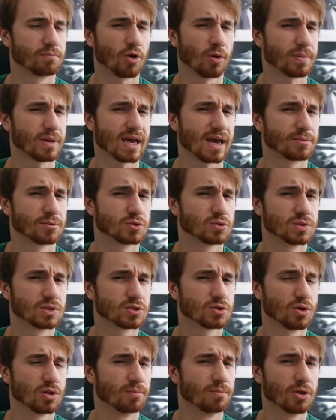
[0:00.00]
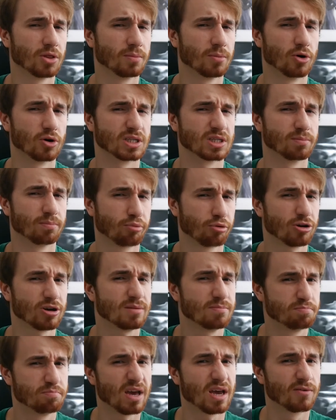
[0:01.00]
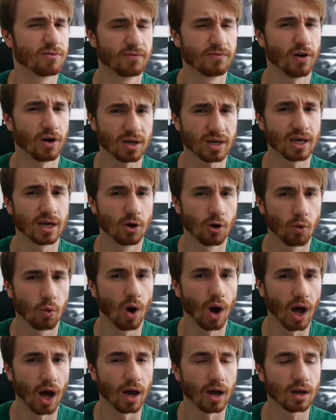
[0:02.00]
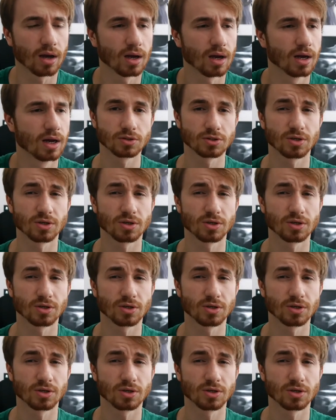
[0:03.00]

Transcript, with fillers: not being able to install a motherboard is a pretty big fucking quirk.